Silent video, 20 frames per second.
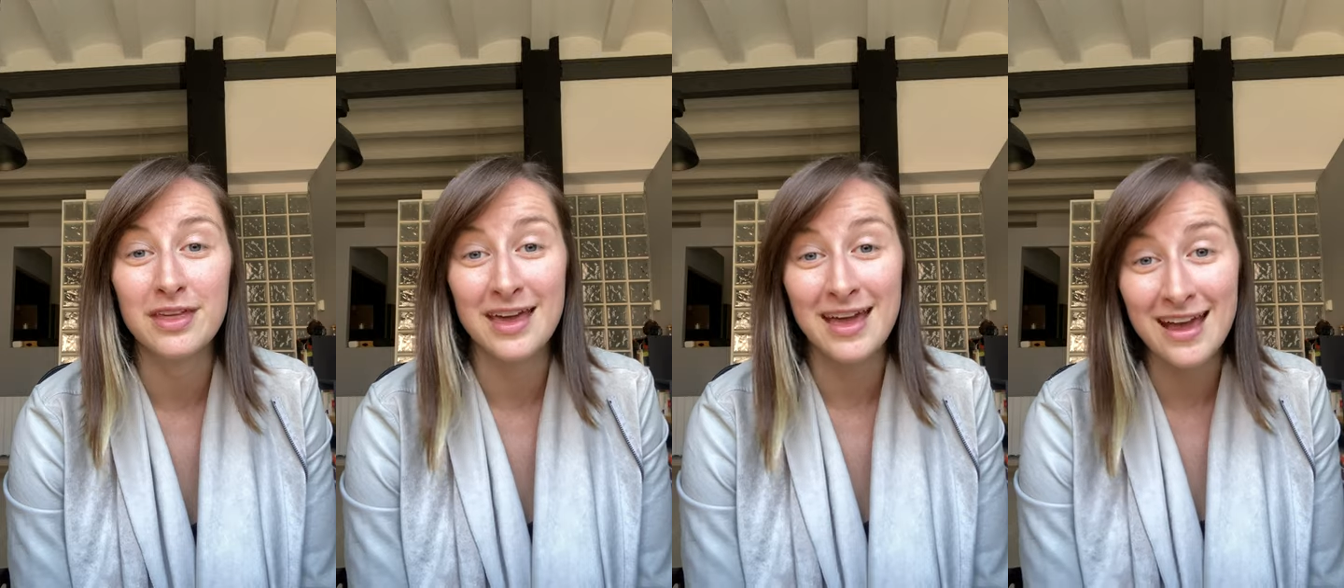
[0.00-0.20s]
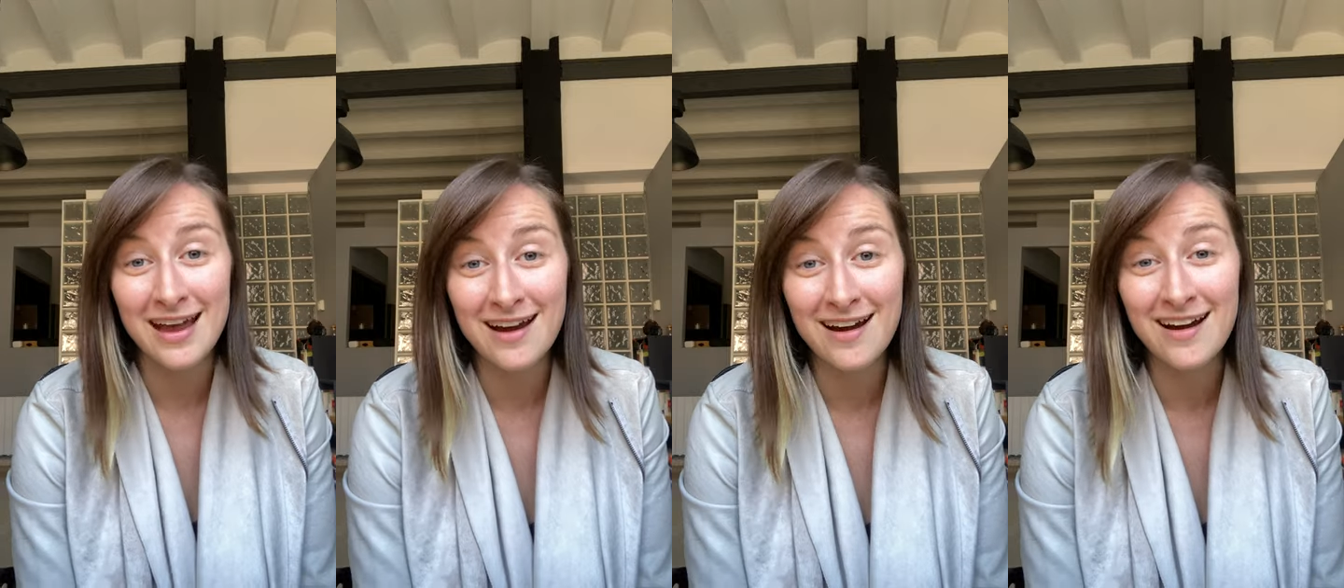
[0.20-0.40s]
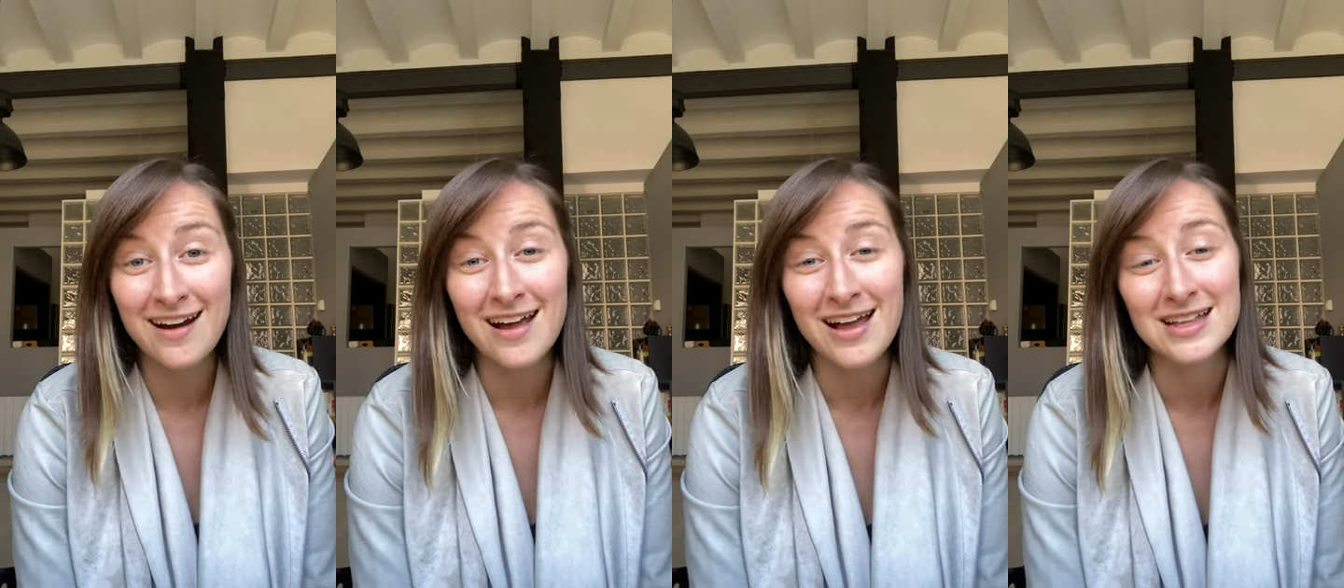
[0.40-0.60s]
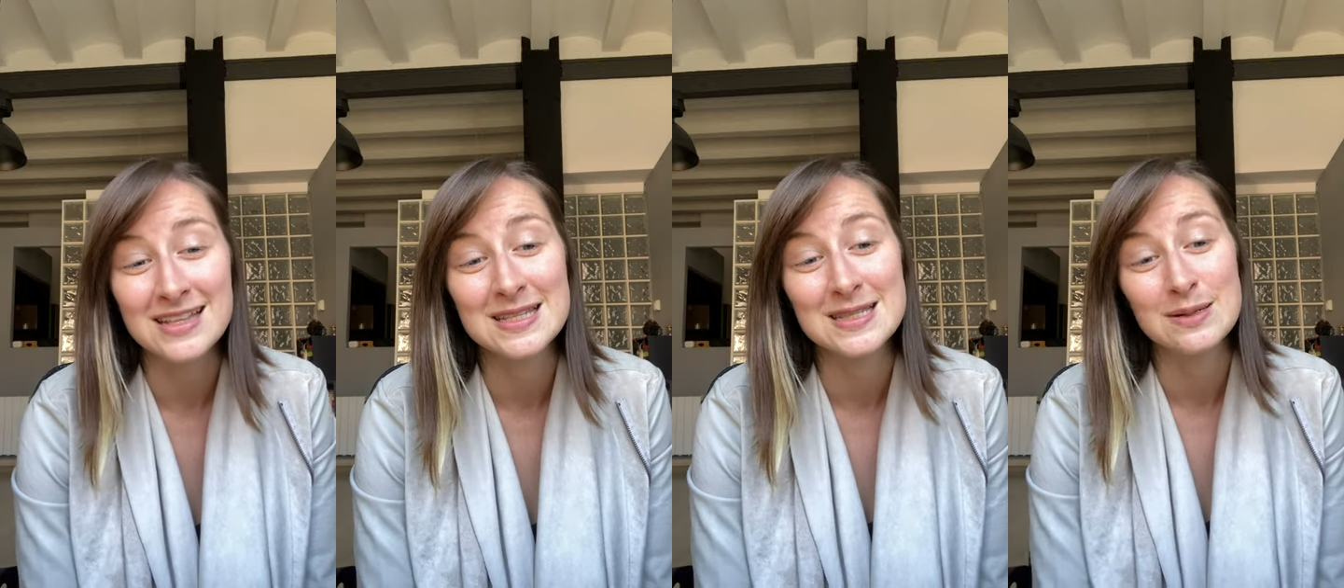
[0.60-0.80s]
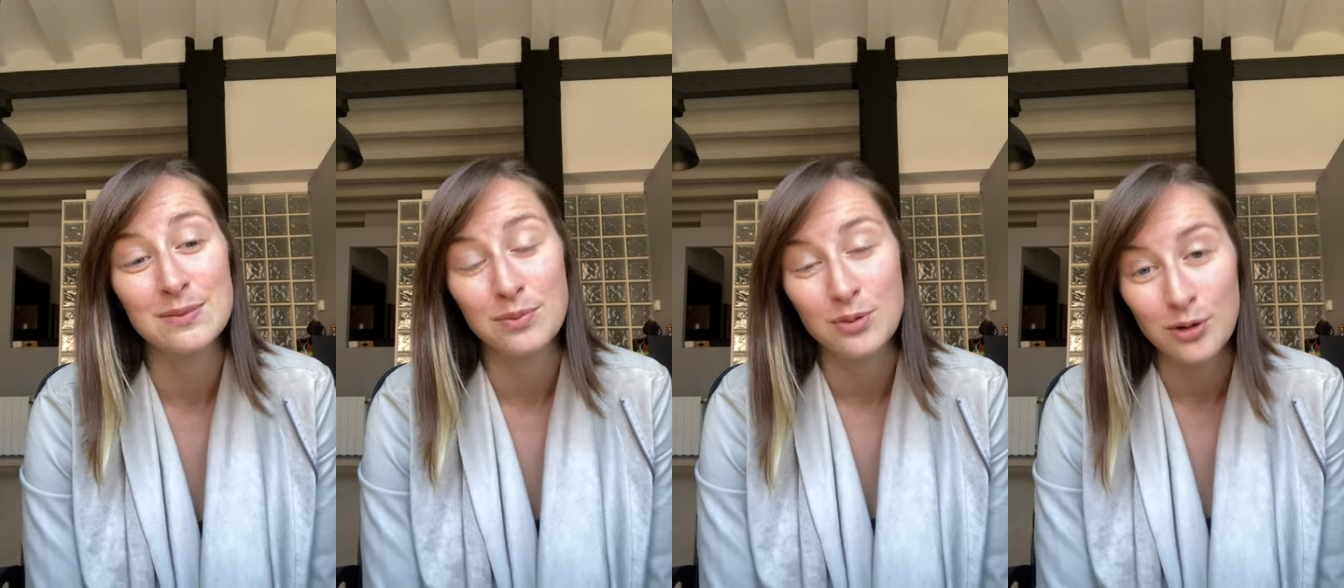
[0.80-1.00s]
care and
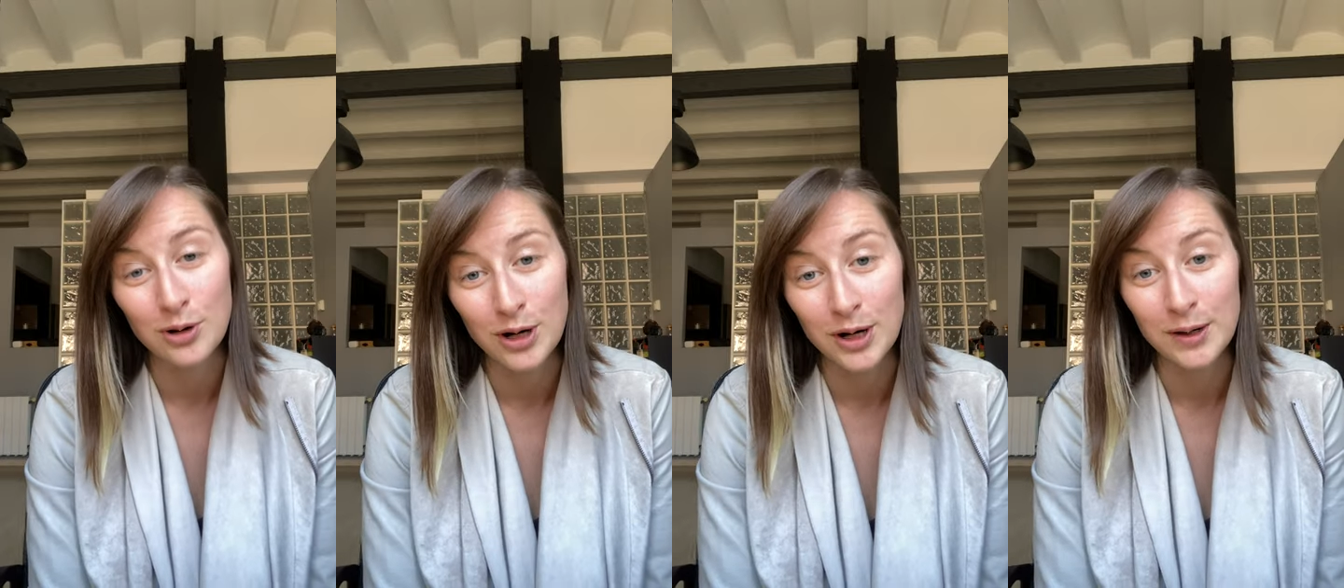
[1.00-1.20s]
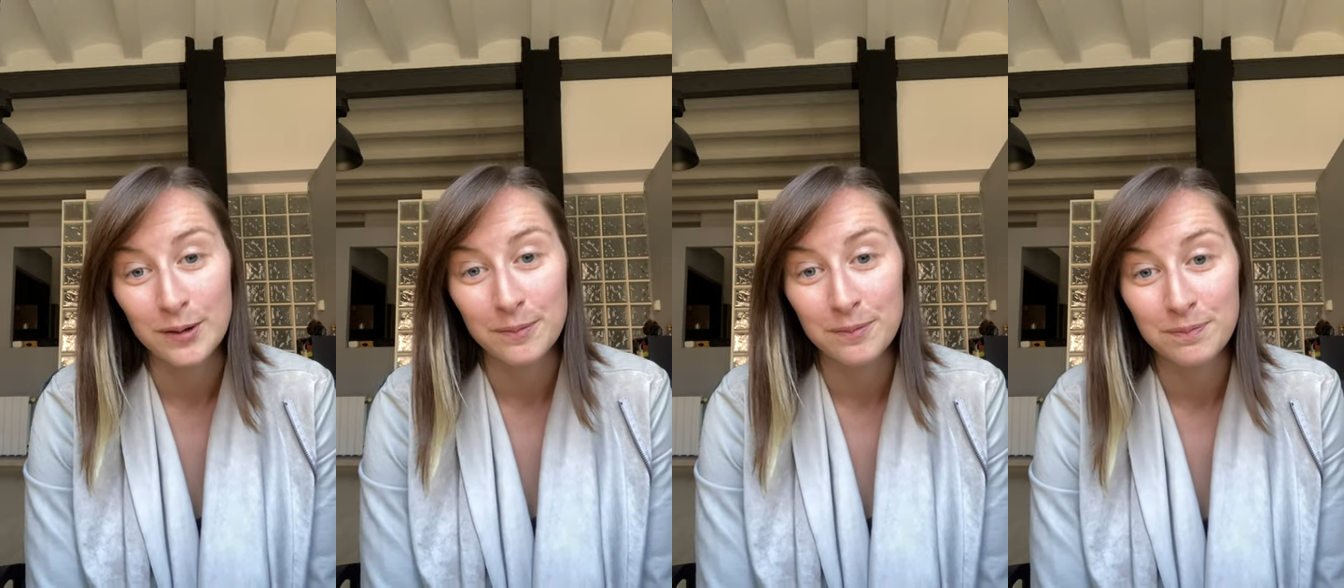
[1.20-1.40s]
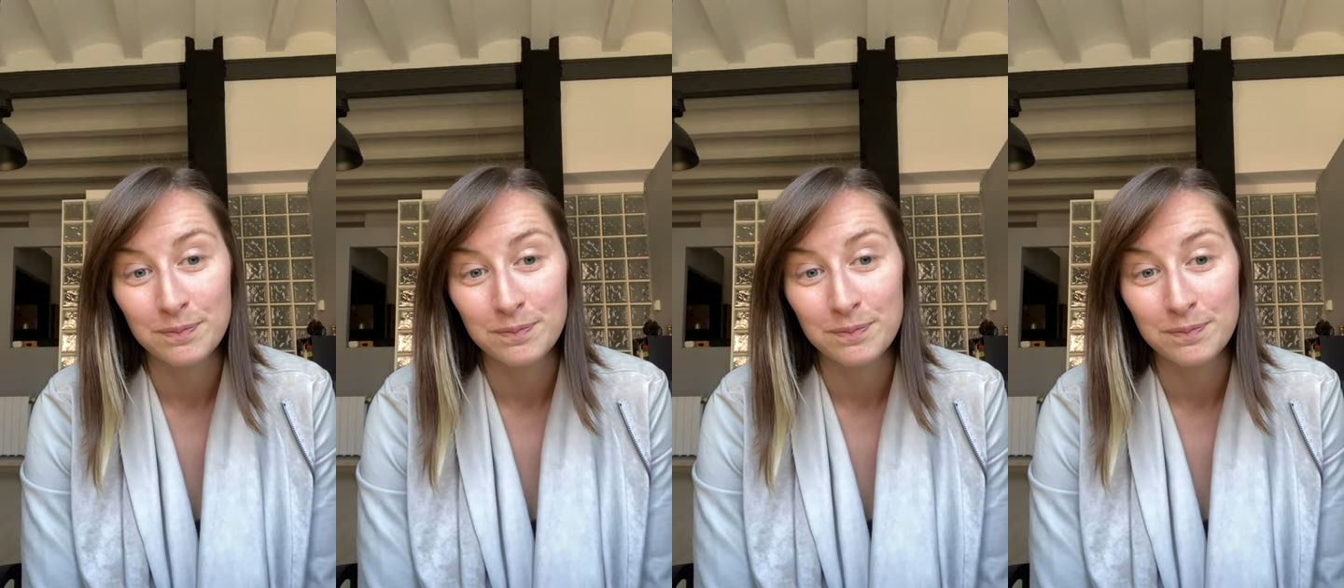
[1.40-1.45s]
support.